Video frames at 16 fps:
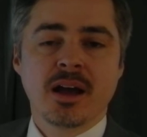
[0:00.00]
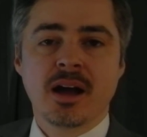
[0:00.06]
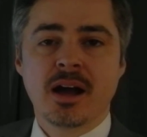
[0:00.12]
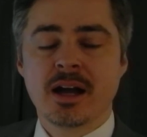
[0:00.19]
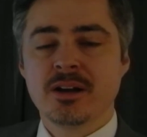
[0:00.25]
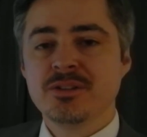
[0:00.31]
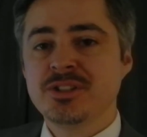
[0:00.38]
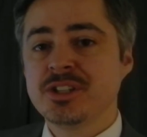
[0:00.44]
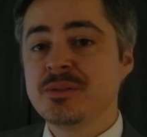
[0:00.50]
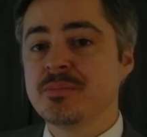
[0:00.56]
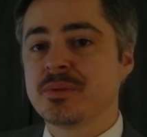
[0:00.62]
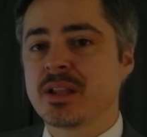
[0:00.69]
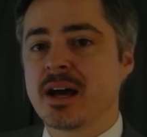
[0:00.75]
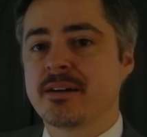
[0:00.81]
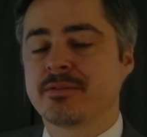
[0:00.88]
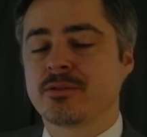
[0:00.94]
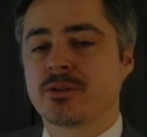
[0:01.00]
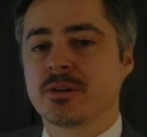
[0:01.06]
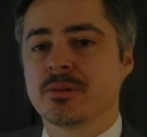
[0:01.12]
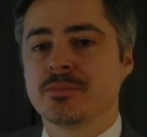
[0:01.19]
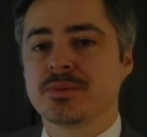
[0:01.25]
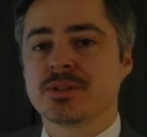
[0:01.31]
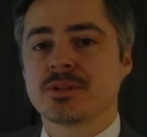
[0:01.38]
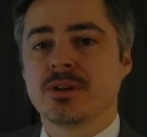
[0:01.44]
IoT
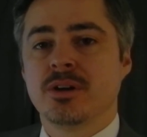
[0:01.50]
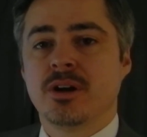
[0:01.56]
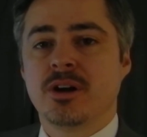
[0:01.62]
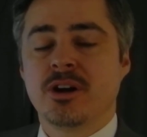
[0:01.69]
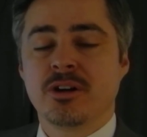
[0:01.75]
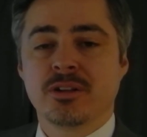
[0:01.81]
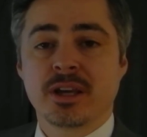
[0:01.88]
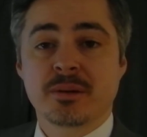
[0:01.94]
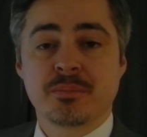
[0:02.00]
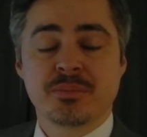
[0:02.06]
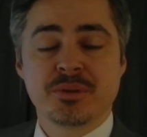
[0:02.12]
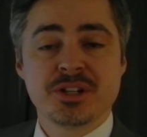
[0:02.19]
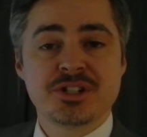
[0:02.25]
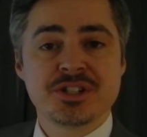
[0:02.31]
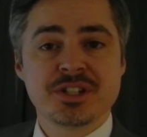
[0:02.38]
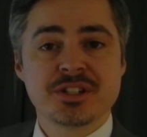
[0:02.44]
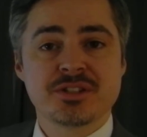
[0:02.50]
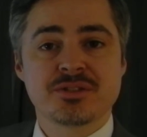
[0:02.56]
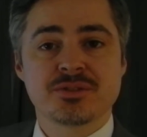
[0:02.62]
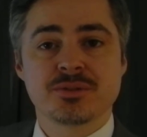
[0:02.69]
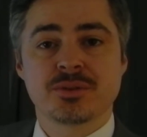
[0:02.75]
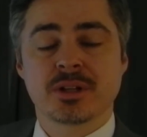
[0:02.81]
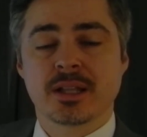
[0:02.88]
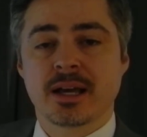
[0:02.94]
platforms are like bridges
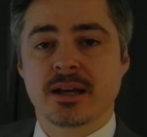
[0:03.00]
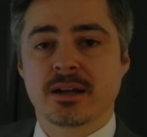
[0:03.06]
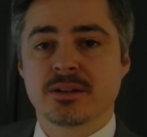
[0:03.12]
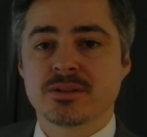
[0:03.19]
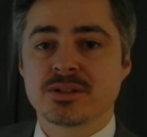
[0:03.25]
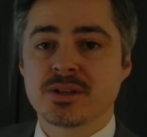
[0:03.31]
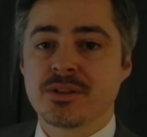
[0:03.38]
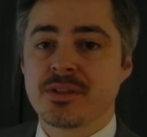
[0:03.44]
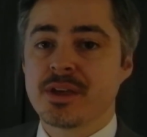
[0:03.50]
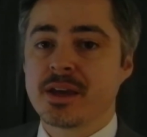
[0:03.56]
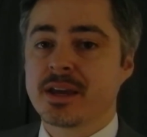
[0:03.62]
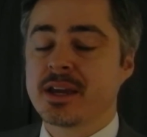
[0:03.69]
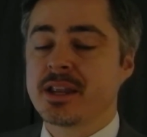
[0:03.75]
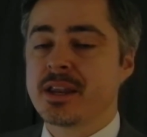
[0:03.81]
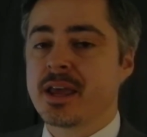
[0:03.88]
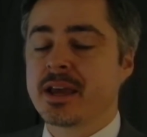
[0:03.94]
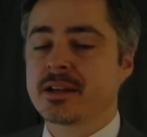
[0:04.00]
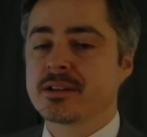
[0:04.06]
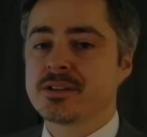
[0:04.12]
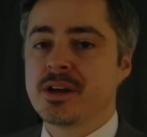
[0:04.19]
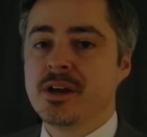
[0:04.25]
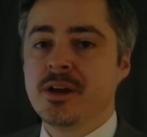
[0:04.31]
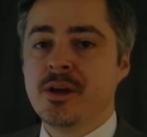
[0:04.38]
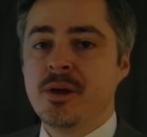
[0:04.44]
through clouds. They connect
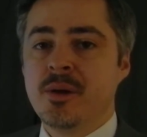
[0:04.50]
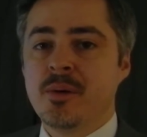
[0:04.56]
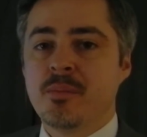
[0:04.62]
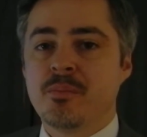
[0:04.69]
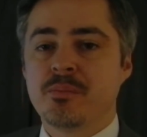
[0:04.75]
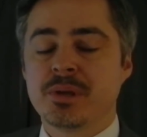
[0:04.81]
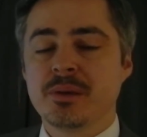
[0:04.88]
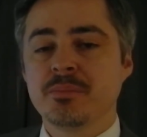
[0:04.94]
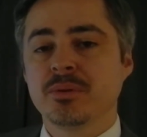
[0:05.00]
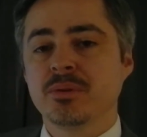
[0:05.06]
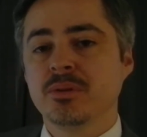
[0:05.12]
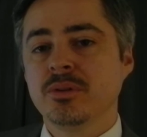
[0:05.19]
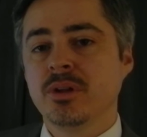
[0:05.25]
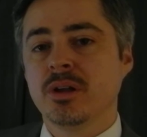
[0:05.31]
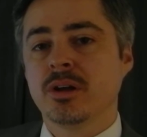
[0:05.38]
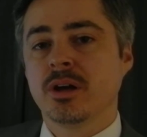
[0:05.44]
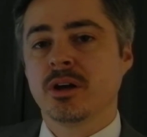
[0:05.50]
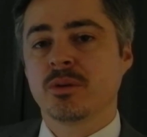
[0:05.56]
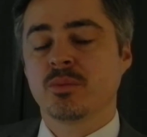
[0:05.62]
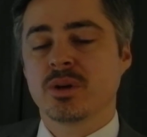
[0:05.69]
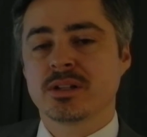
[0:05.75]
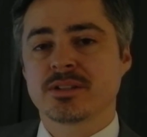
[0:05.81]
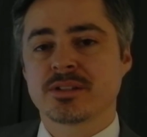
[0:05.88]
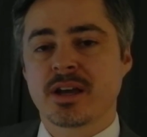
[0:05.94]
people on
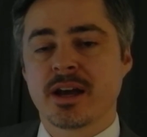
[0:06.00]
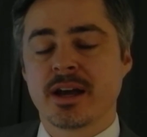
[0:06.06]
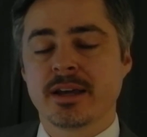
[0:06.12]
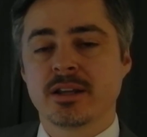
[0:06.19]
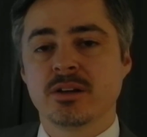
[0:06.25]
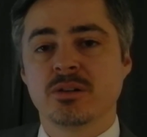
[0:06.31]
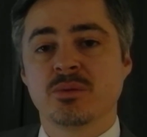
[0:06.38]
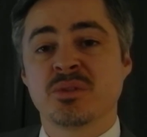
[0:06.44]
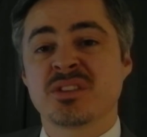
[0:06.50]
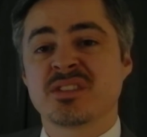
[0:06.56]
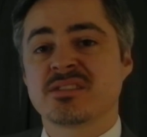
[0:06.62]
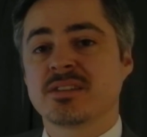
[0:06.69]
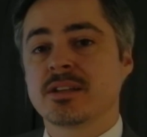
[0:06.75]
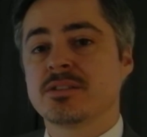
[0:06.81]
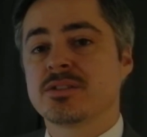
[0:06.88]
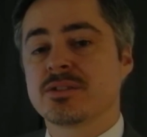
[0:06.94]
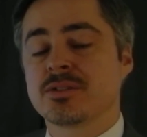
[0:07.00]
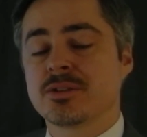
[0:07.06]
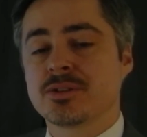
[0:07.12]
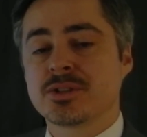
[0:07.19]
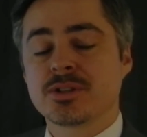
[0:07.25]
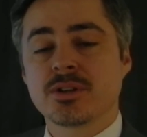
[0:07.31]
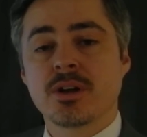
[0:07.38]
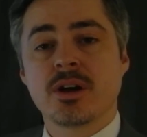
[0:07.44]
one side with
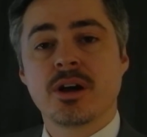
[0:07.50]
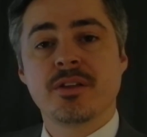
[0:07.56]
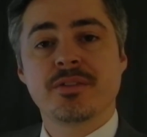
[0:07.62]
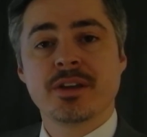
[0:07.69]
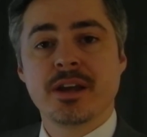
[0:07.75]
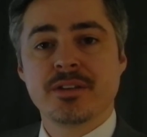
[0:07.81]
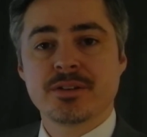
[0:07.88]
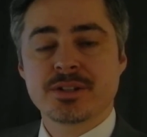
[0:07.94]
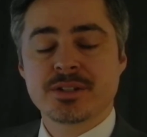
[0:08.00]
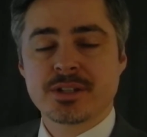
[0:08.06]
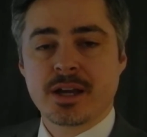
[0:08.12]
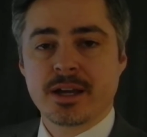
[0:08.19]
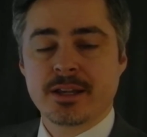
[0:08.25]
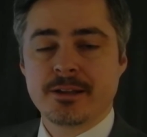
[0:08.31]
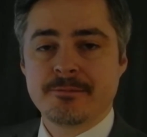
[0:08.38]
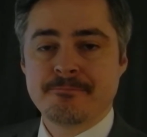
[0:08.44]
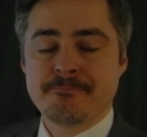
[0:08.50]
sensors on the other side.